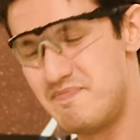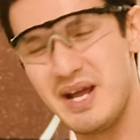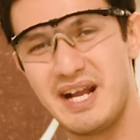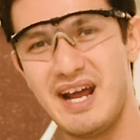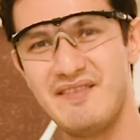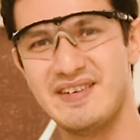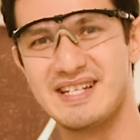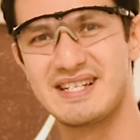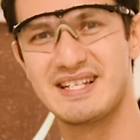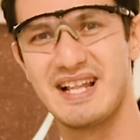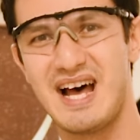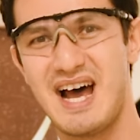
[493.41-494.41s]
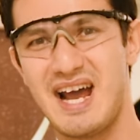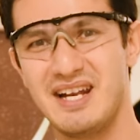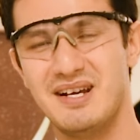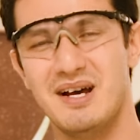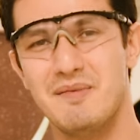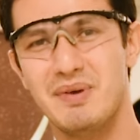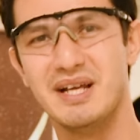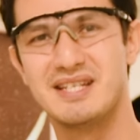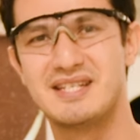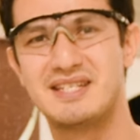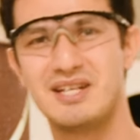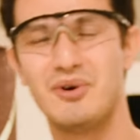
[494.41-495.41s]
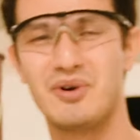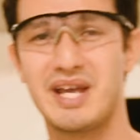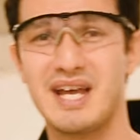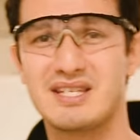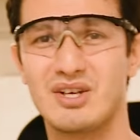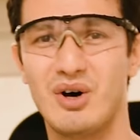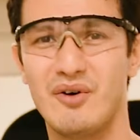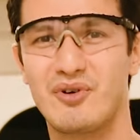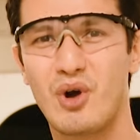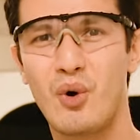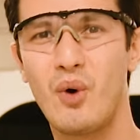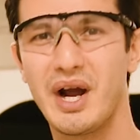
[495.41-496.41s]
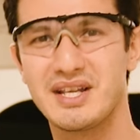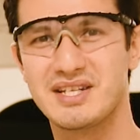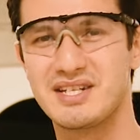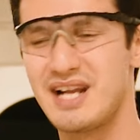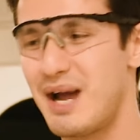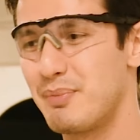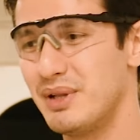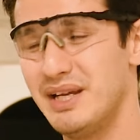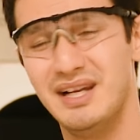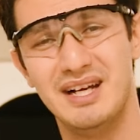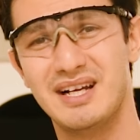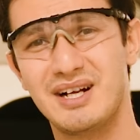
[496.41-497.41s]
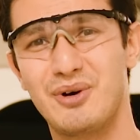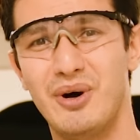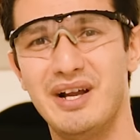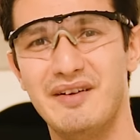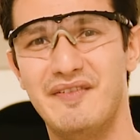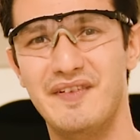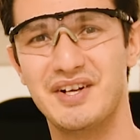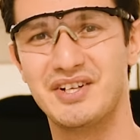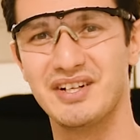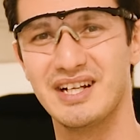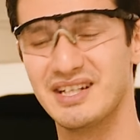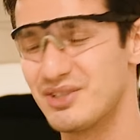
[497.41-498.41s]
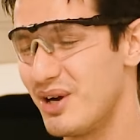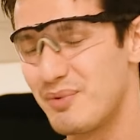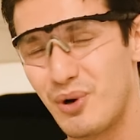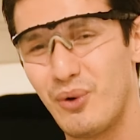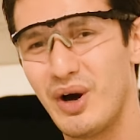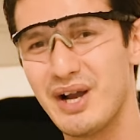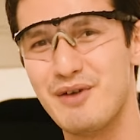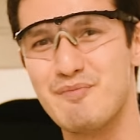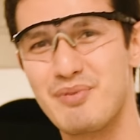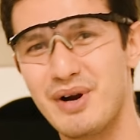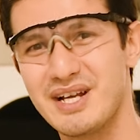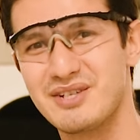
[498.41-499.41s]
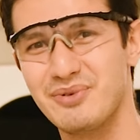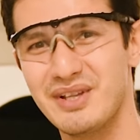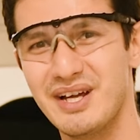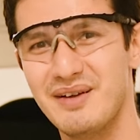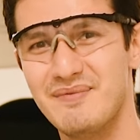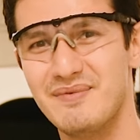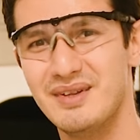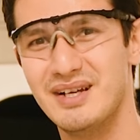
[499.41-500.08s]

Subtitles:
big heavy slide, but it still gets off quite snappily and quite efficiently. So I'm quite impressed with it.